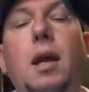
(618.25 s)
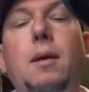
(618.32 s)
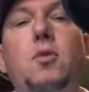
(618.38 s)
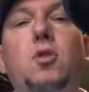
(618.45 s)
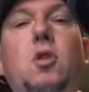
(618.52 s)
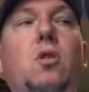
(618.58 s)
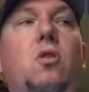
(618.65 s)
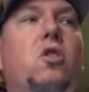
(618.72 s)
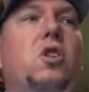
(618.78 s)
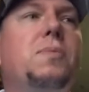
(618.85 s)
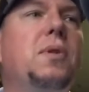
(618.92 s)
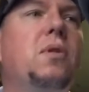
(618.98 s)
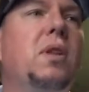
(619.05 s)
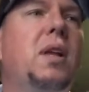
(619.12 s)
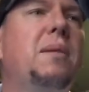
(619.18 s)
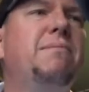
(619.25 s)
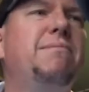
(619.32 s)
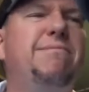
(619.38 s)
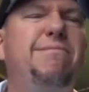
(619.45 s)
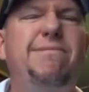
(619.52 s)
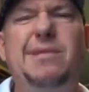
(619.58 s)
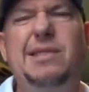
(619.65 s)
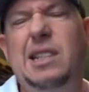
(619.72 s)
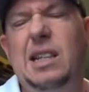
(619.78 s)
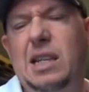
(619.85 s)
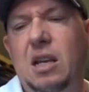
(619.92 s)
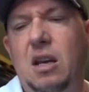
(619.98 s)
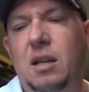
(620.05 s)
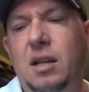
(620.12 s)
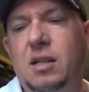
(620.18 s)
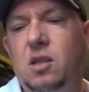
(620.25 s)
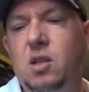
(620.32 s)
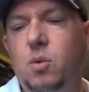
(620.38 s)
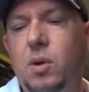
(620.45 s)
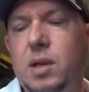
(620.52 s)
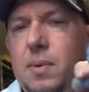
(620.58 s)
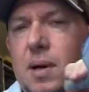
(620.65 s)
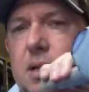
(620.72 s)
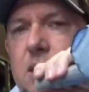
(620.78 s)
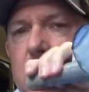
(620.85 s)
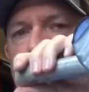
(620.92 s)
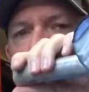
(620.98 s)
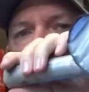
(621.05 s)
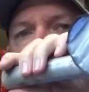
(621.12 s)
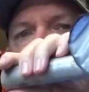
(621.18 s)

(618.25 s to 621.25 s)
how much did it cost me all up? I don't know, less than 20 bucks.